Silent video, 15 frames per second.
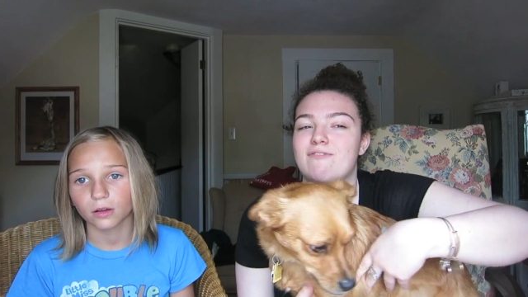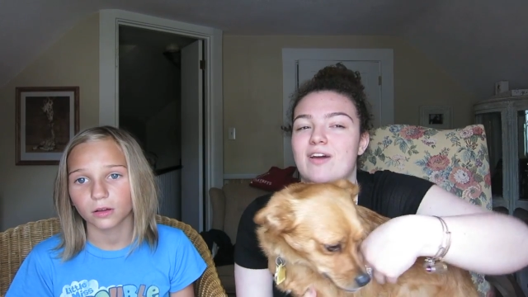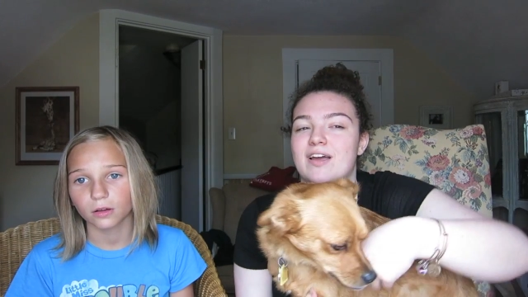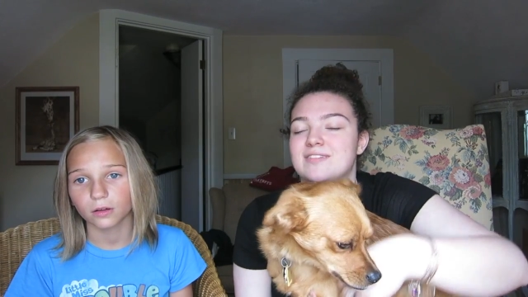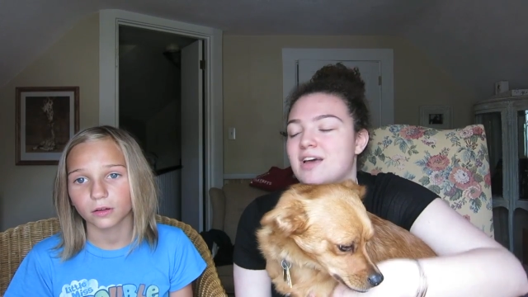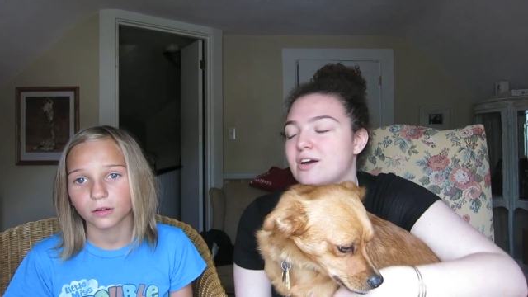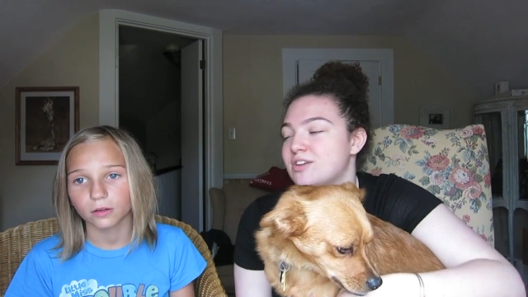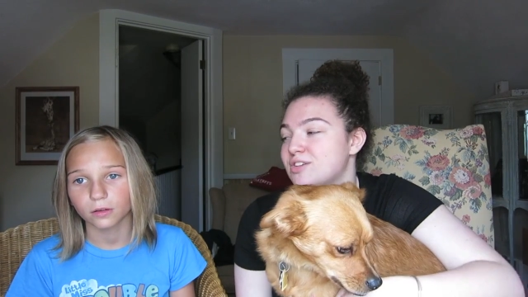Speaker 1: he
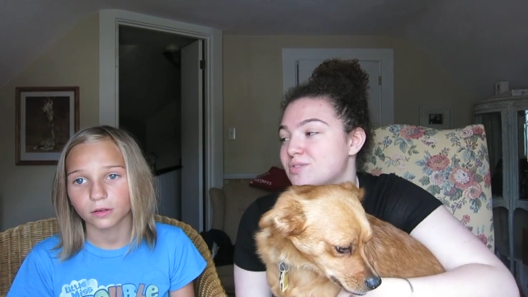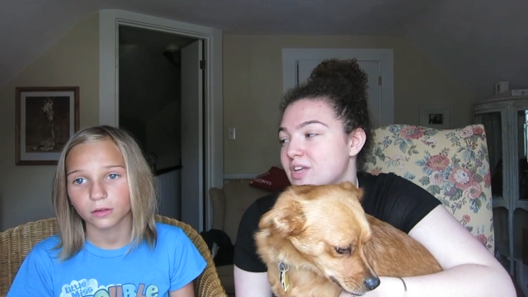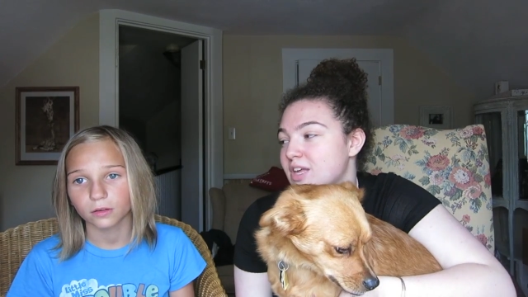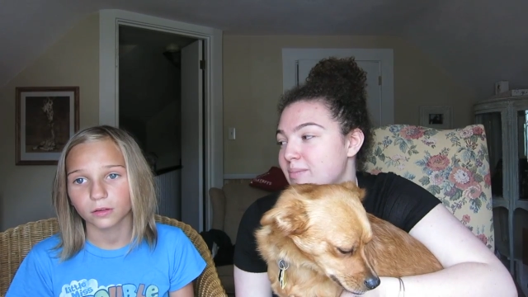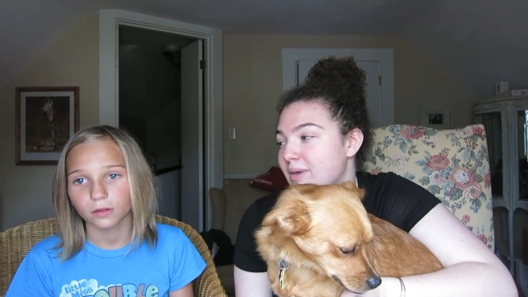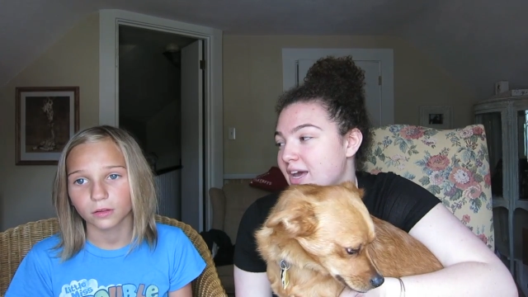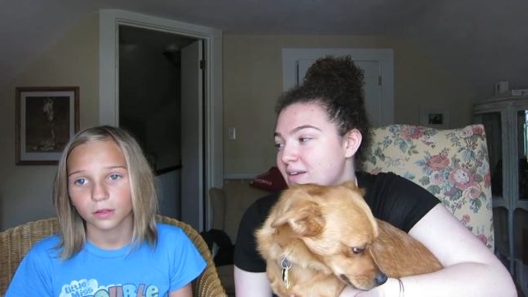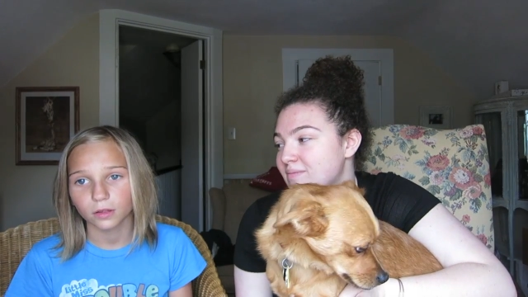finds out, he's really
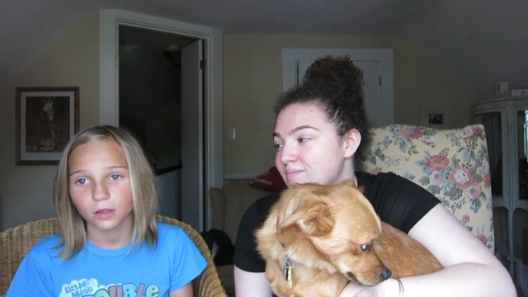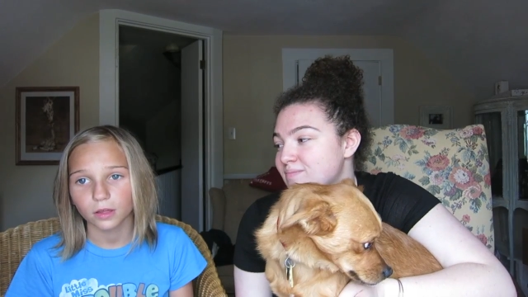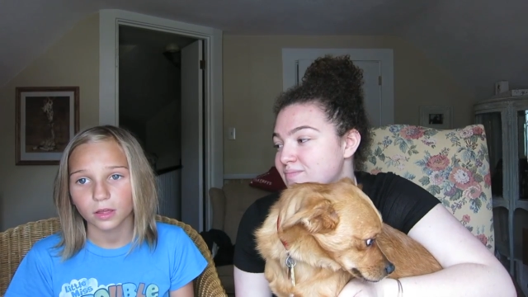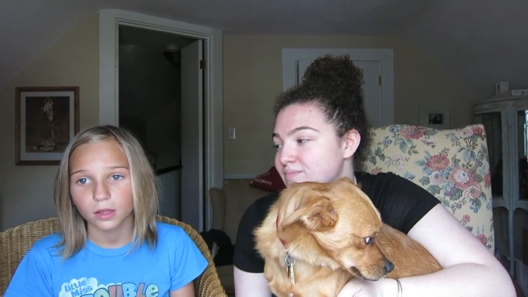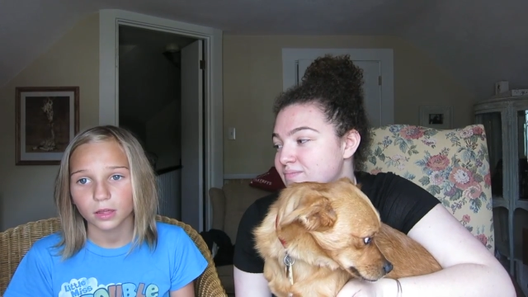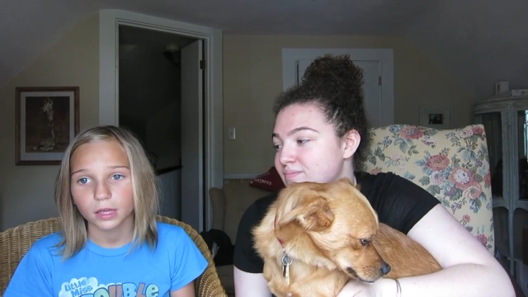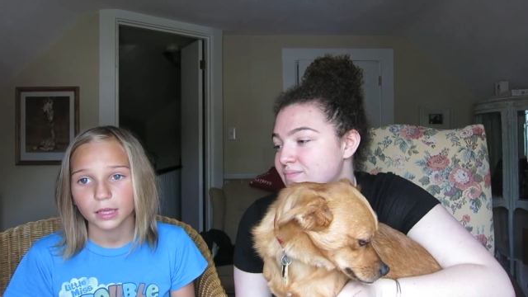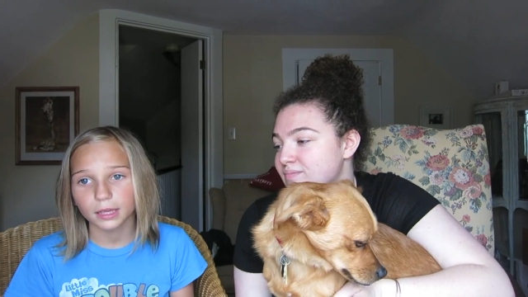mad?
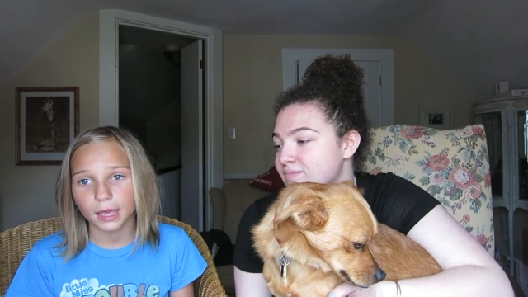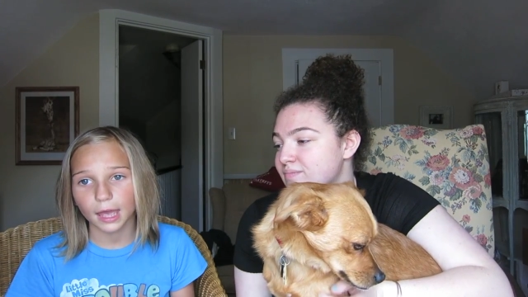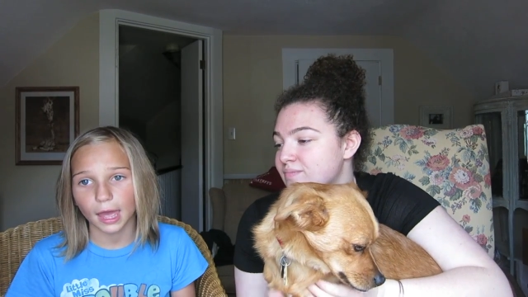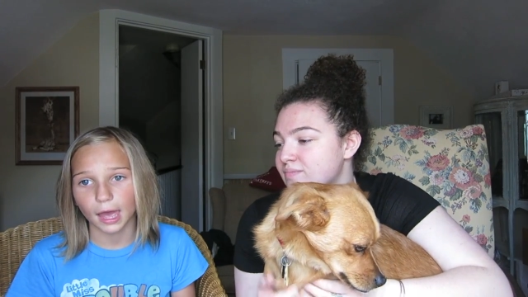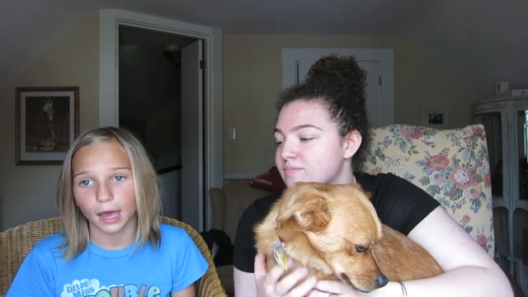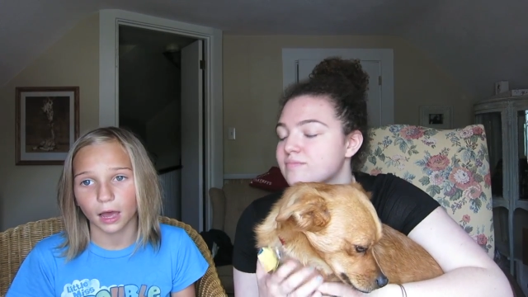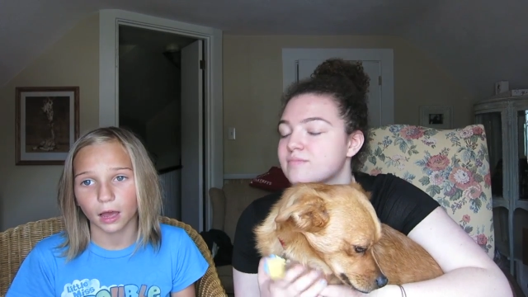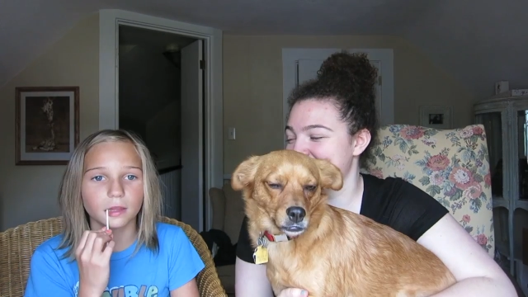
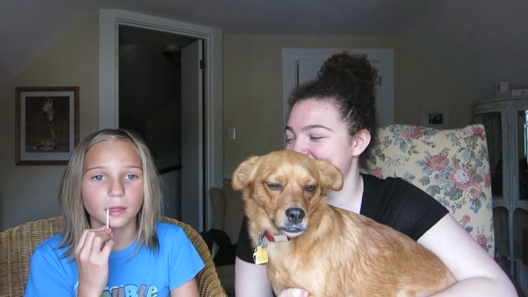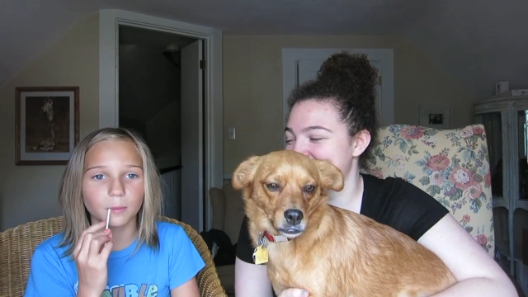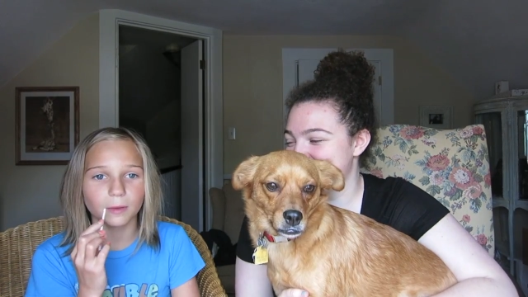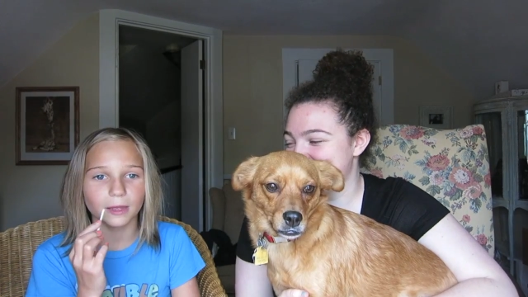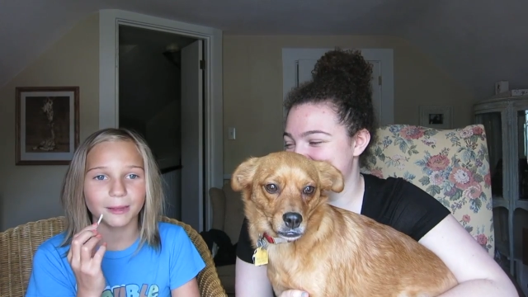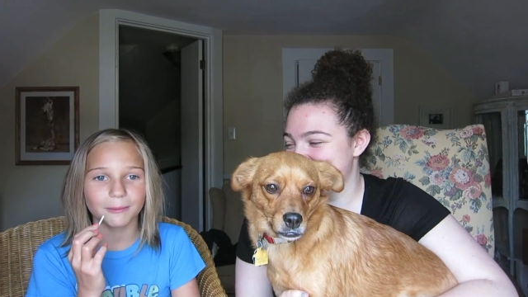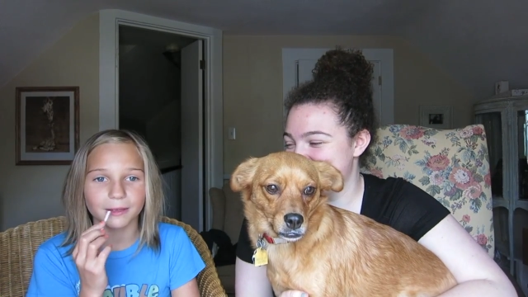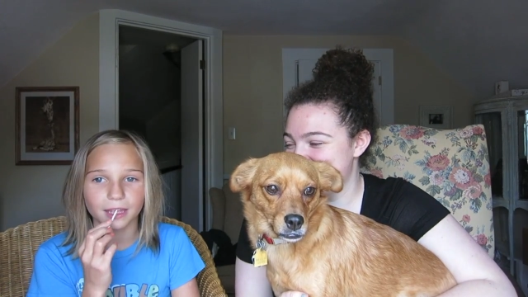Yeah. Then
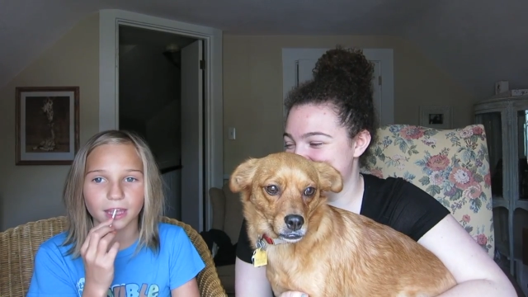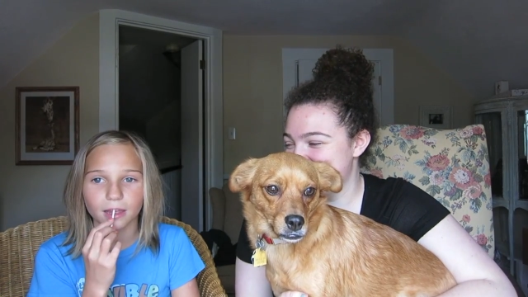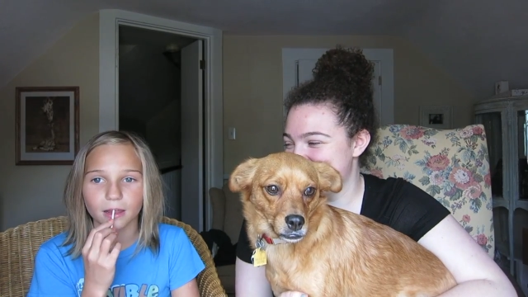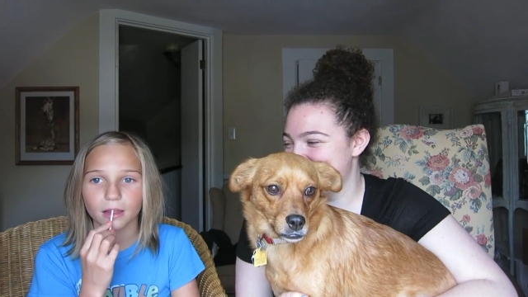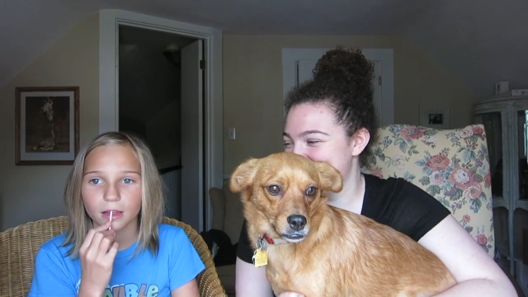maybe...